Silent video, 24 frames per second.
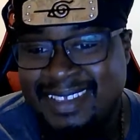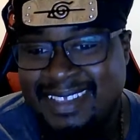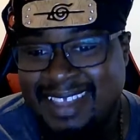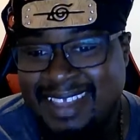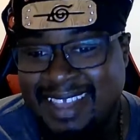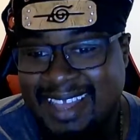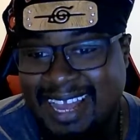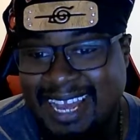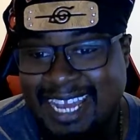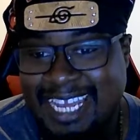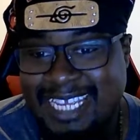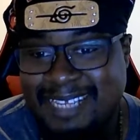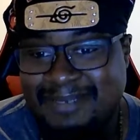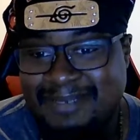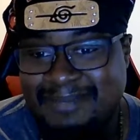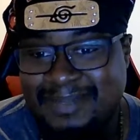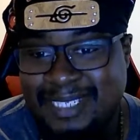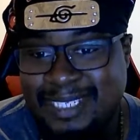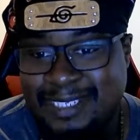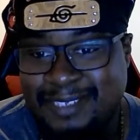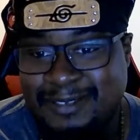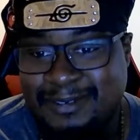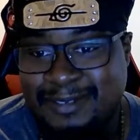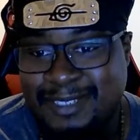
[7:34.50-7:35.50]
I am
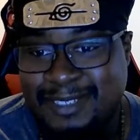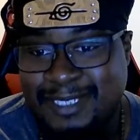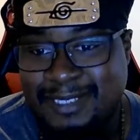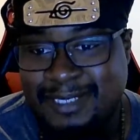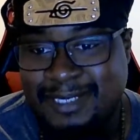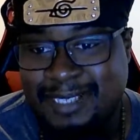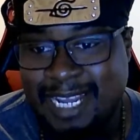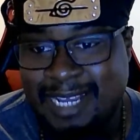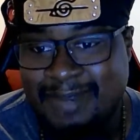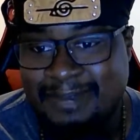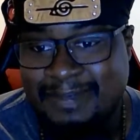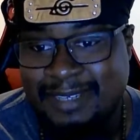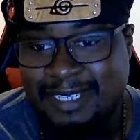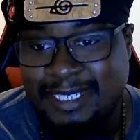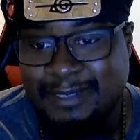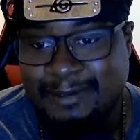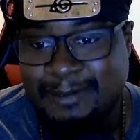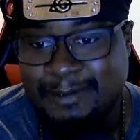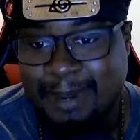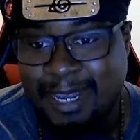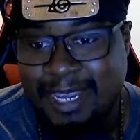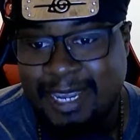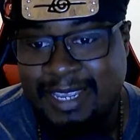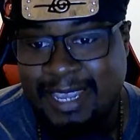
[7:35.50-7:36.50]
Zeus, Nami's
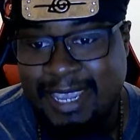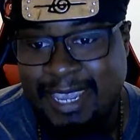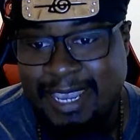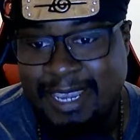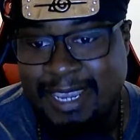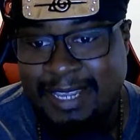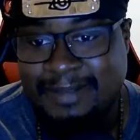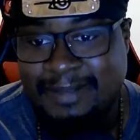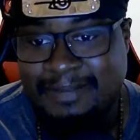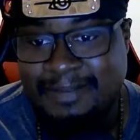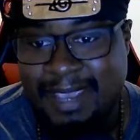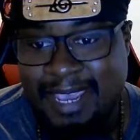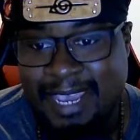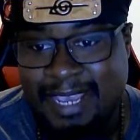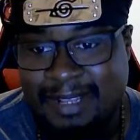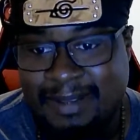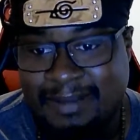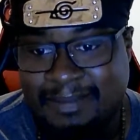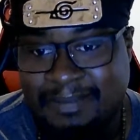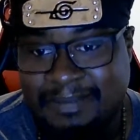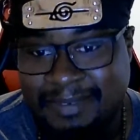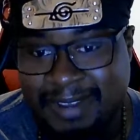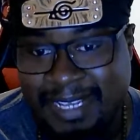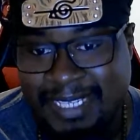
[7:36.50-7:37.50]
right hand
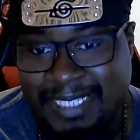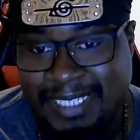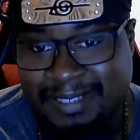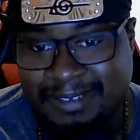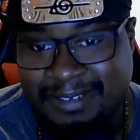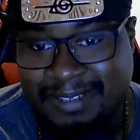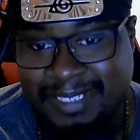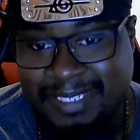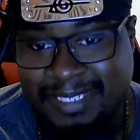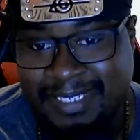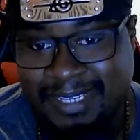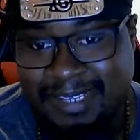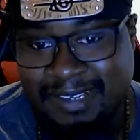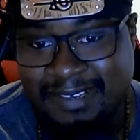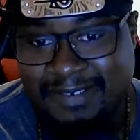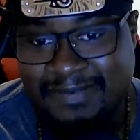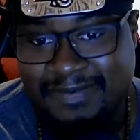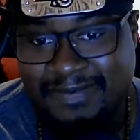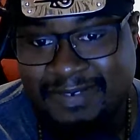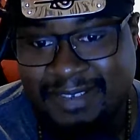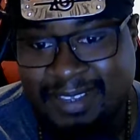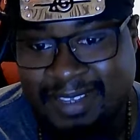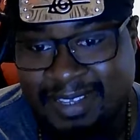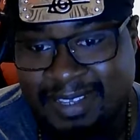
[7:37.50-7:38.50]
man. Brace
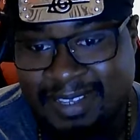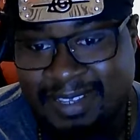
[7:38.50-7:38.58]
yourself.